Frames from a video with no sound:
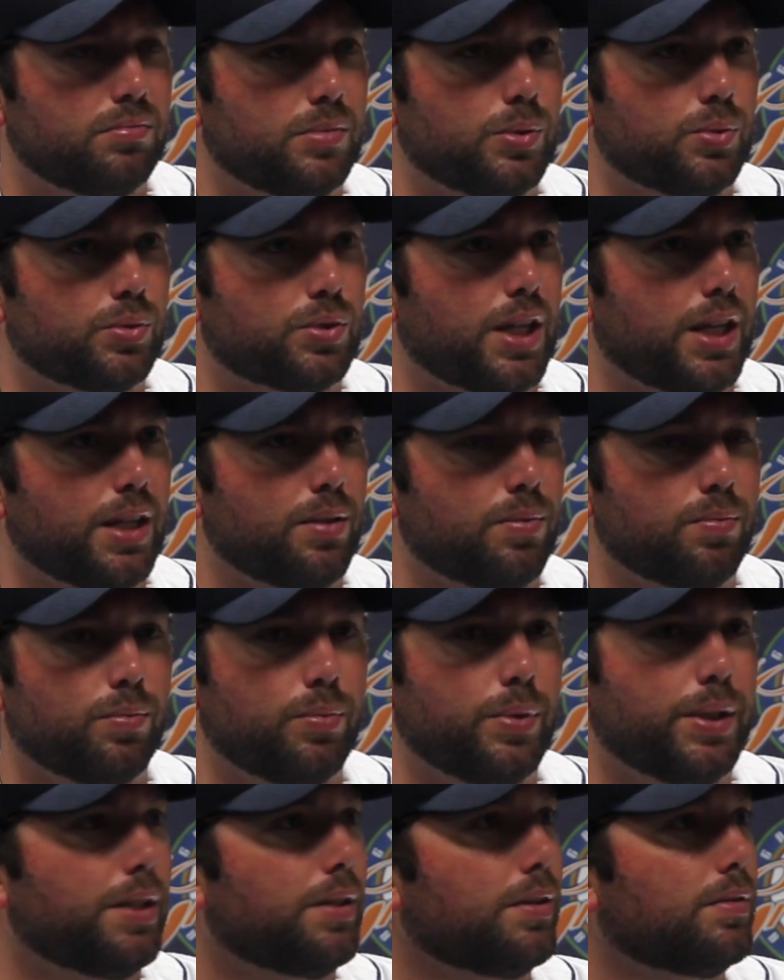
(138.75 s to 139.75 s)
was kind
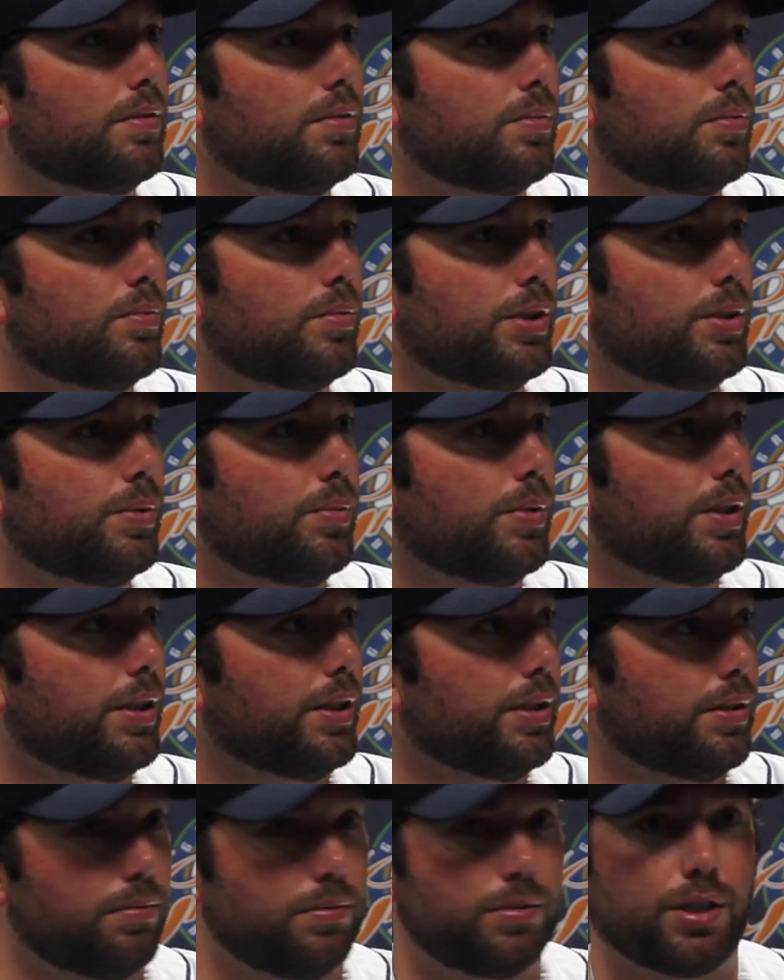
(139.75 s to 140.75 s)
of weird when you
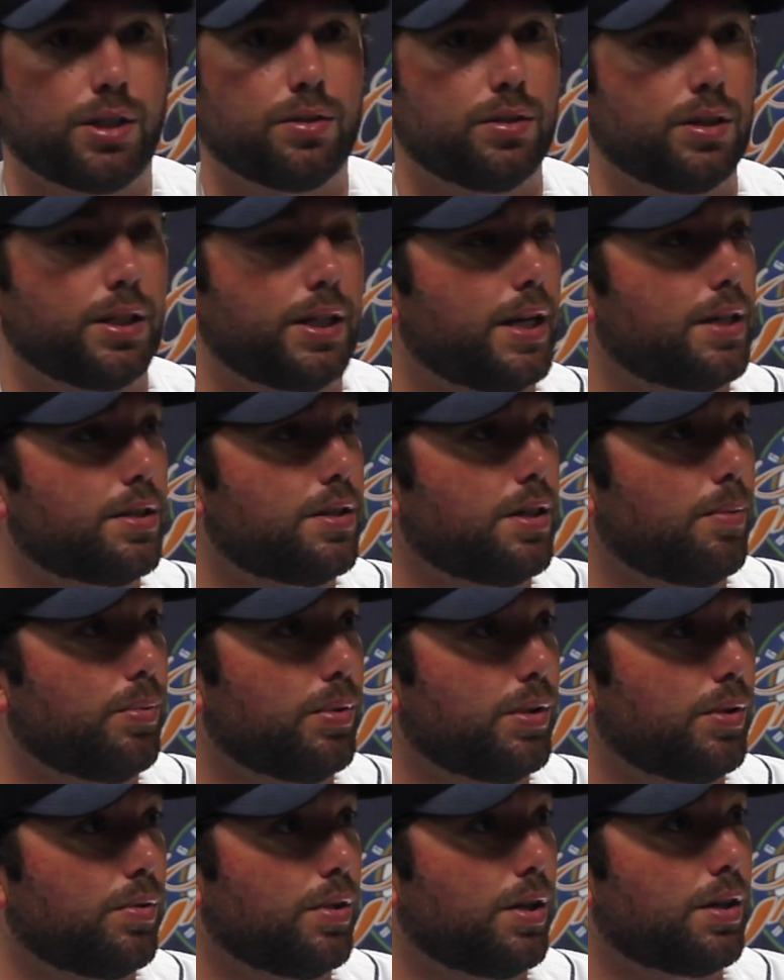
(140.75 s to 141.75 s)
really turned to catch up
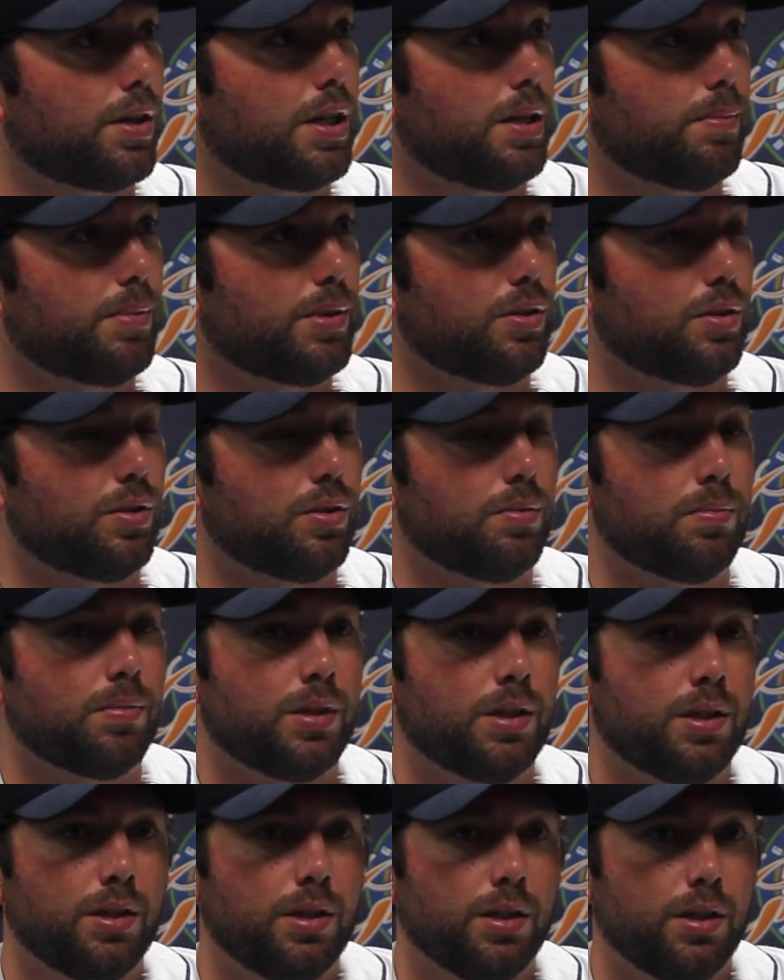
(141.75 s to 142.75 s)
with the runner coming home.
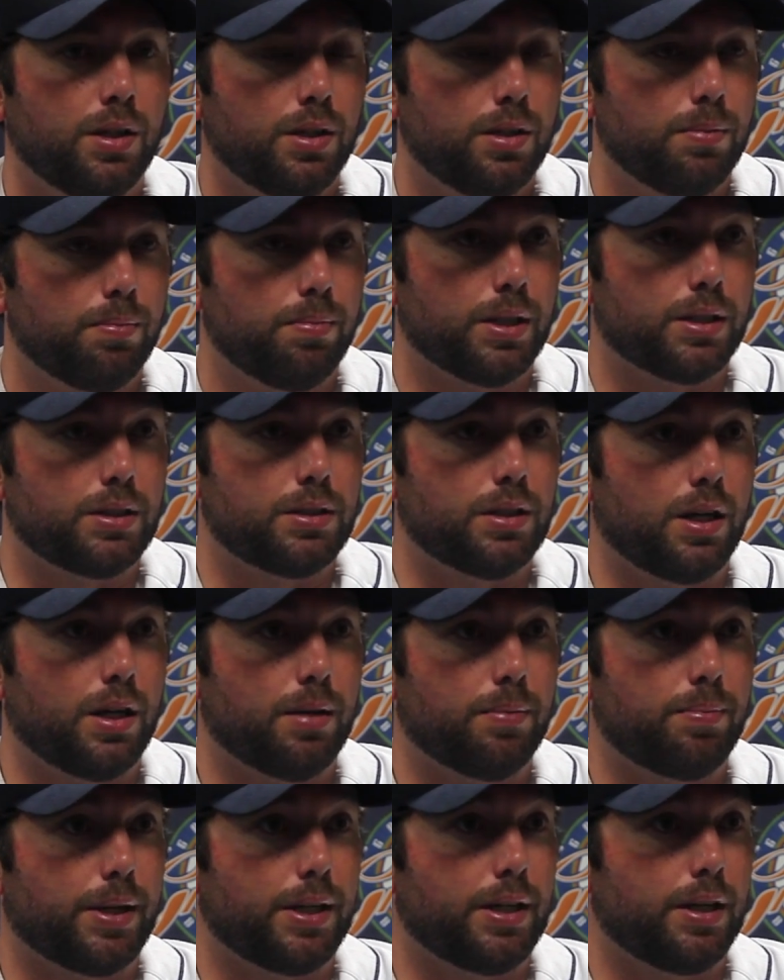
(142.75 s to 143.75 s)
But
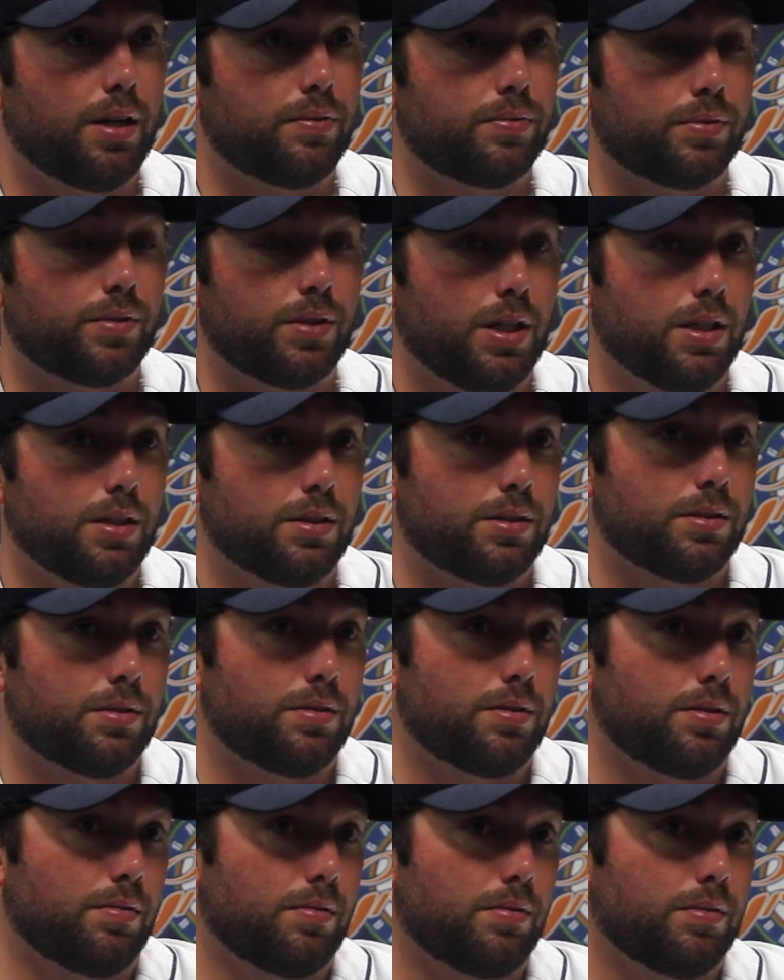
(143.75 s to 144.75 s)
it paid off for us. It was
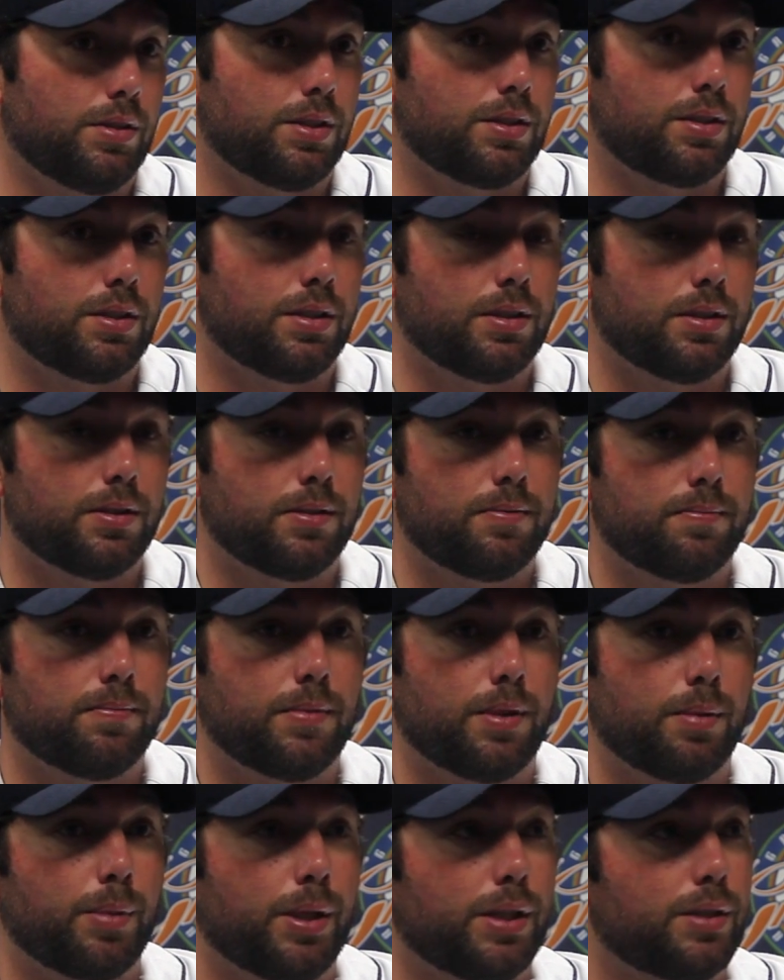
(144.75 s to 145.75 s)
just a
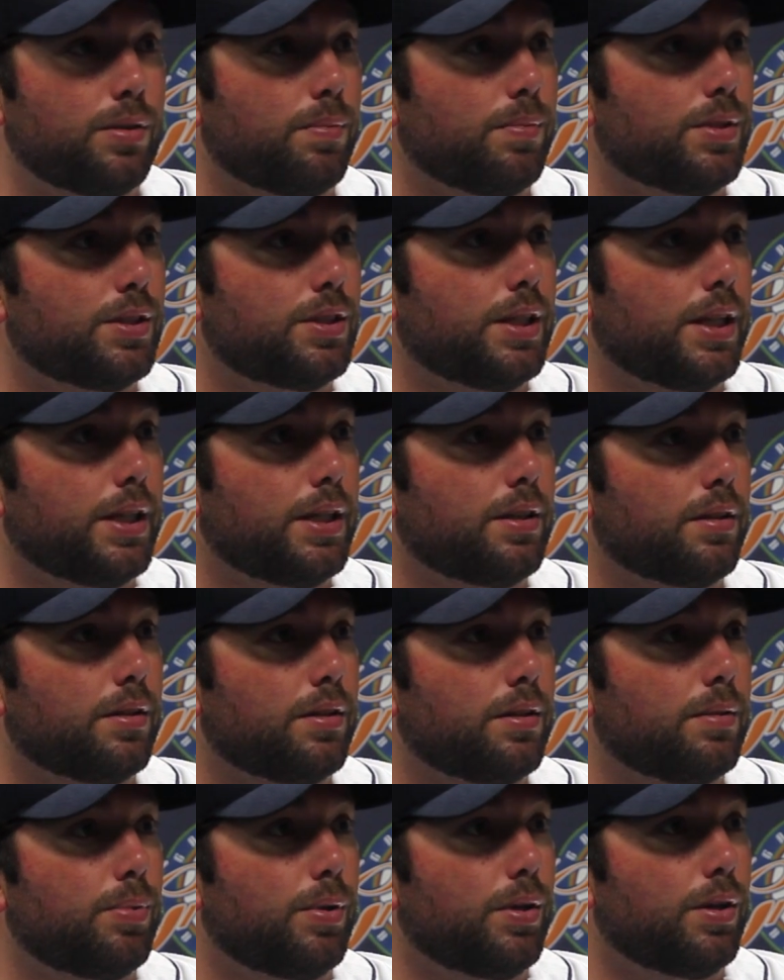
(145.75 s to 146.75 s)
mental mistake on
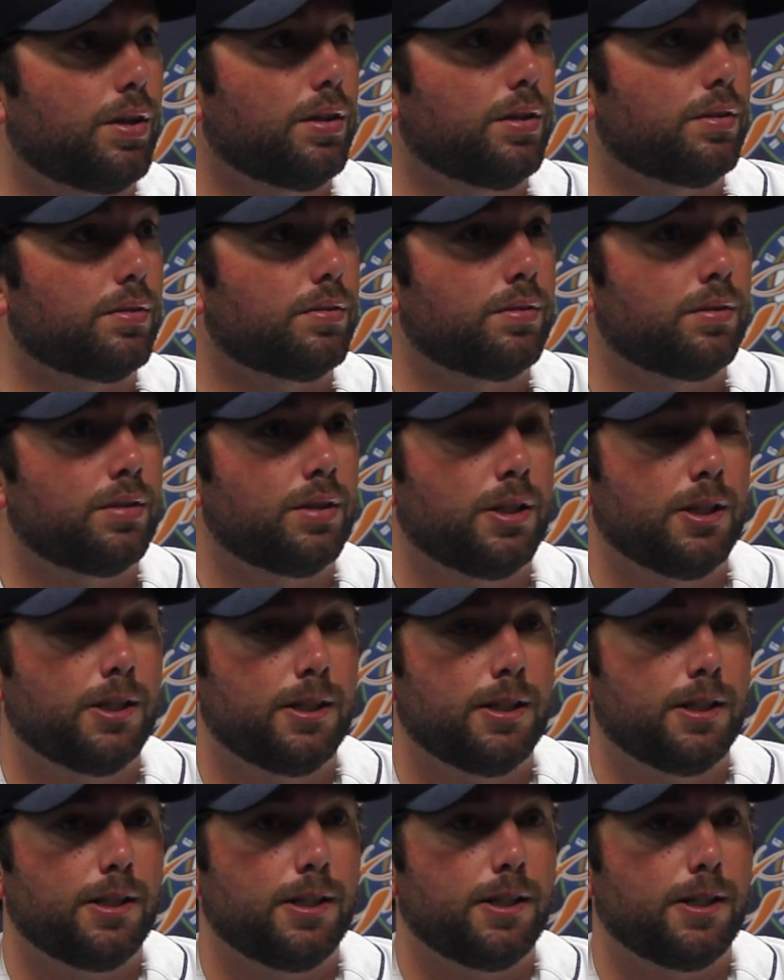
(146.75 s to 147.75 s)
their part. And,
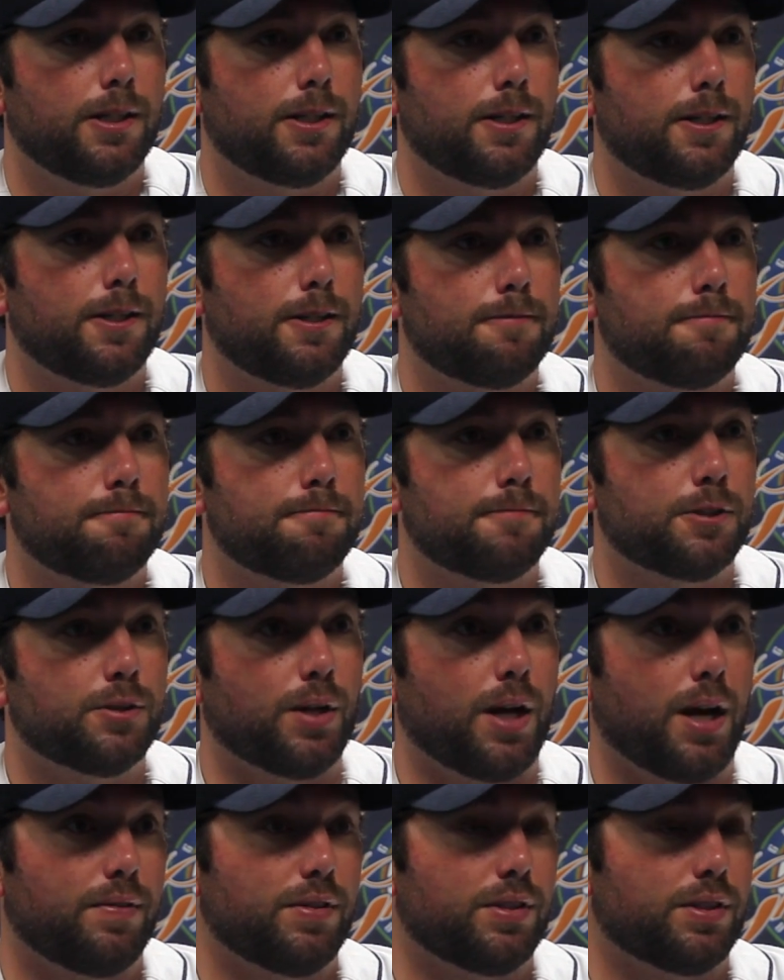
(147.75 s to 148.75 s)

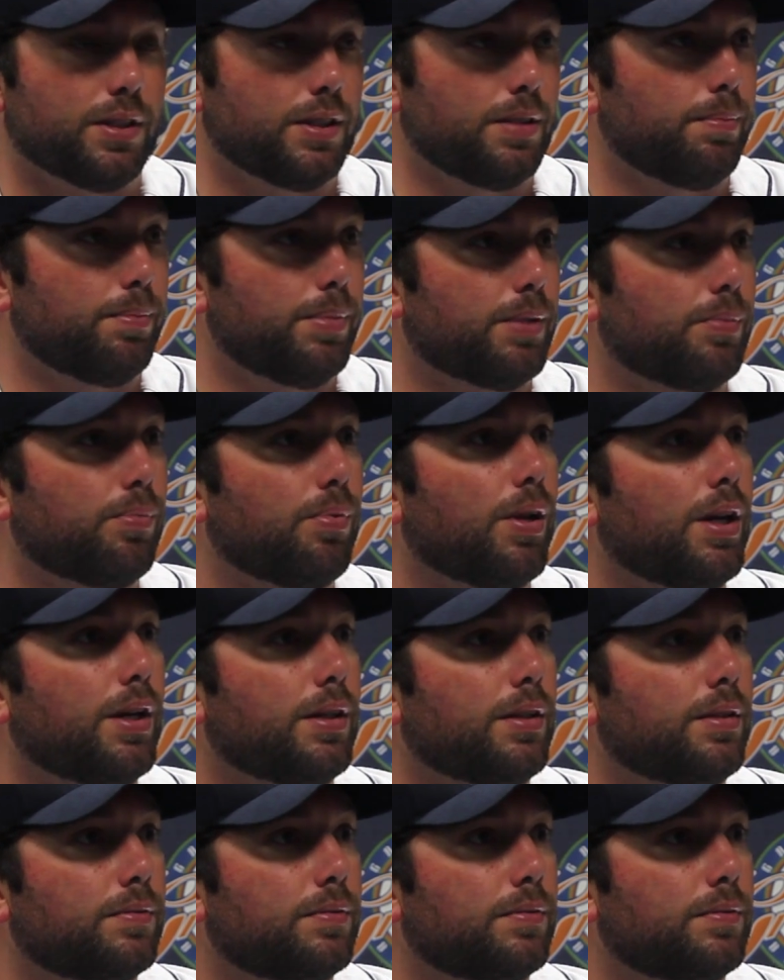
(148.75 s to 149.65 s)
obviously a big play.